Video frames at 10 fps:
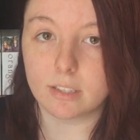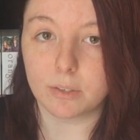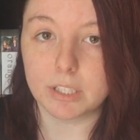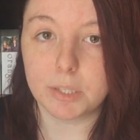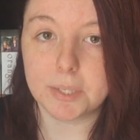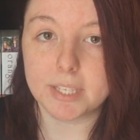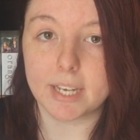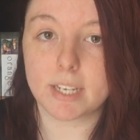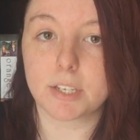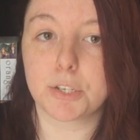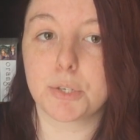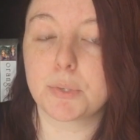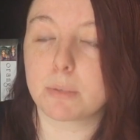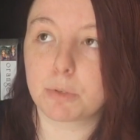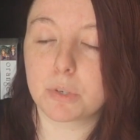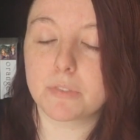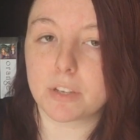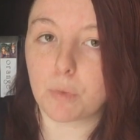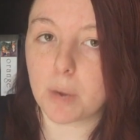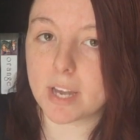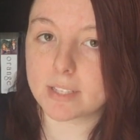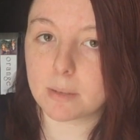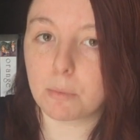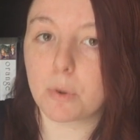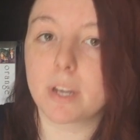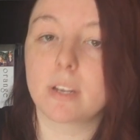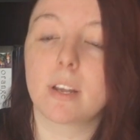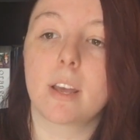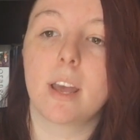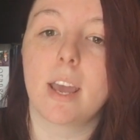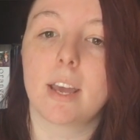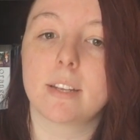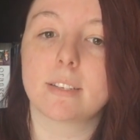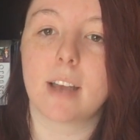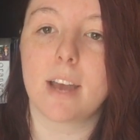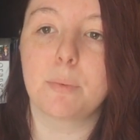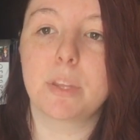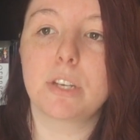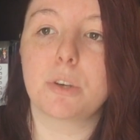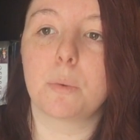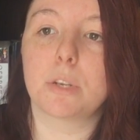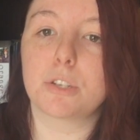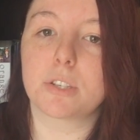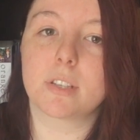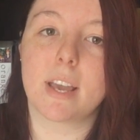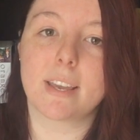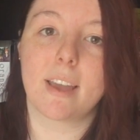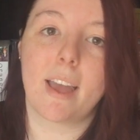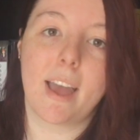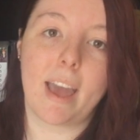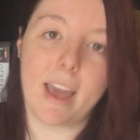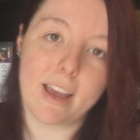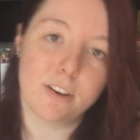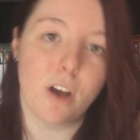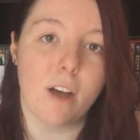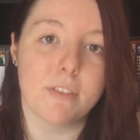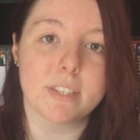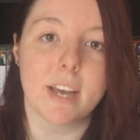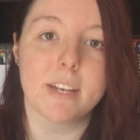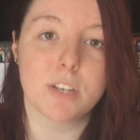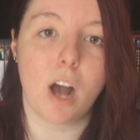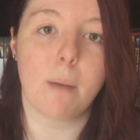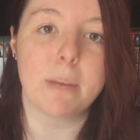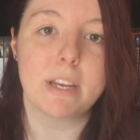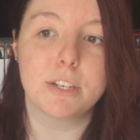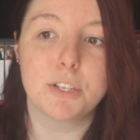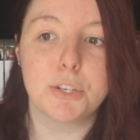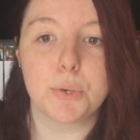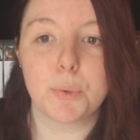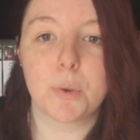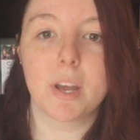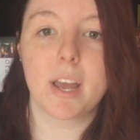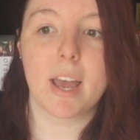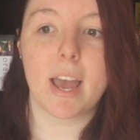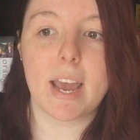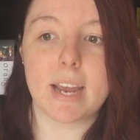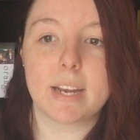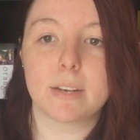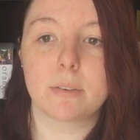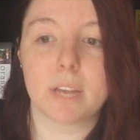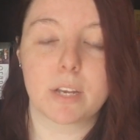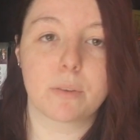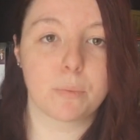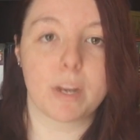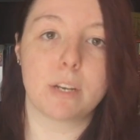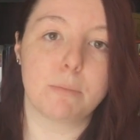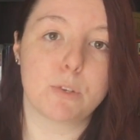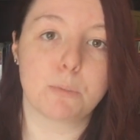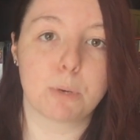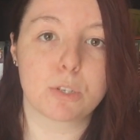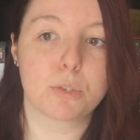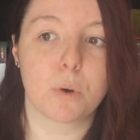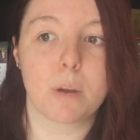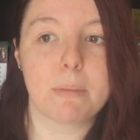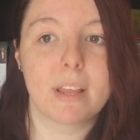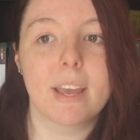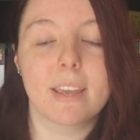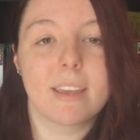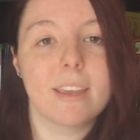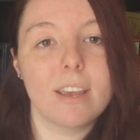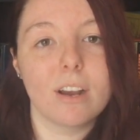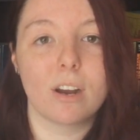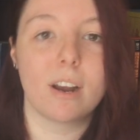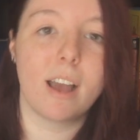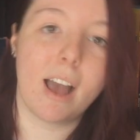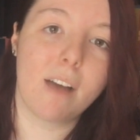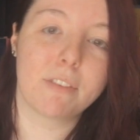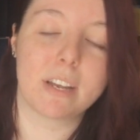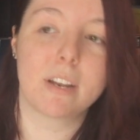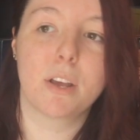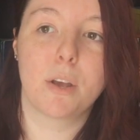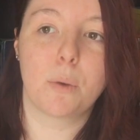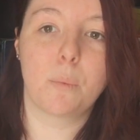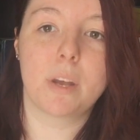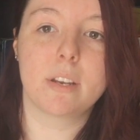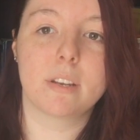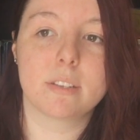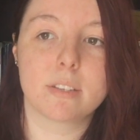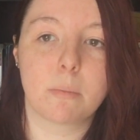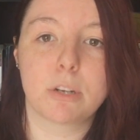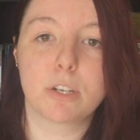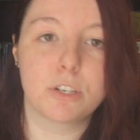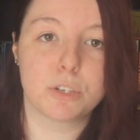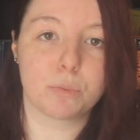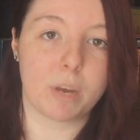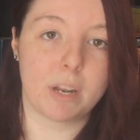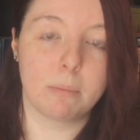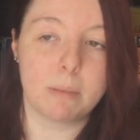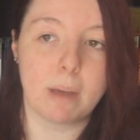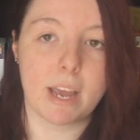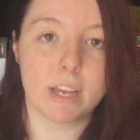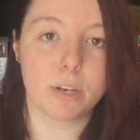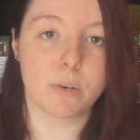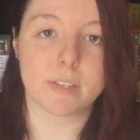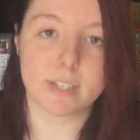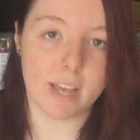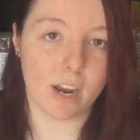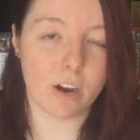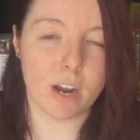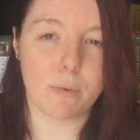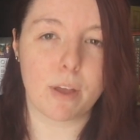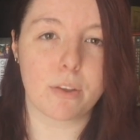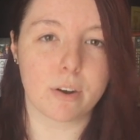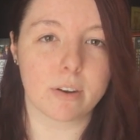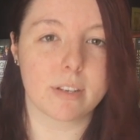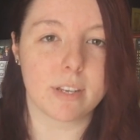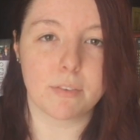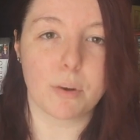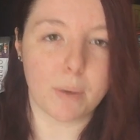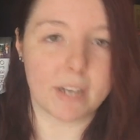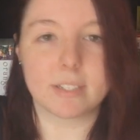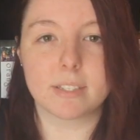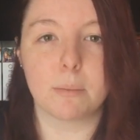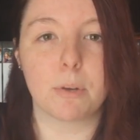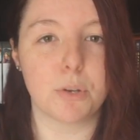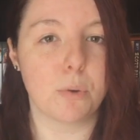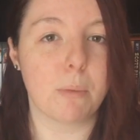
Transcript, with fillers: don't get too excited, do some sort of giveaway at some point and I really don't want to just like hand off a signed copy to a like random used bookstore and be like, here, have it, when someone could just randomly buy it who doesn't care. I'd rather give it away to someone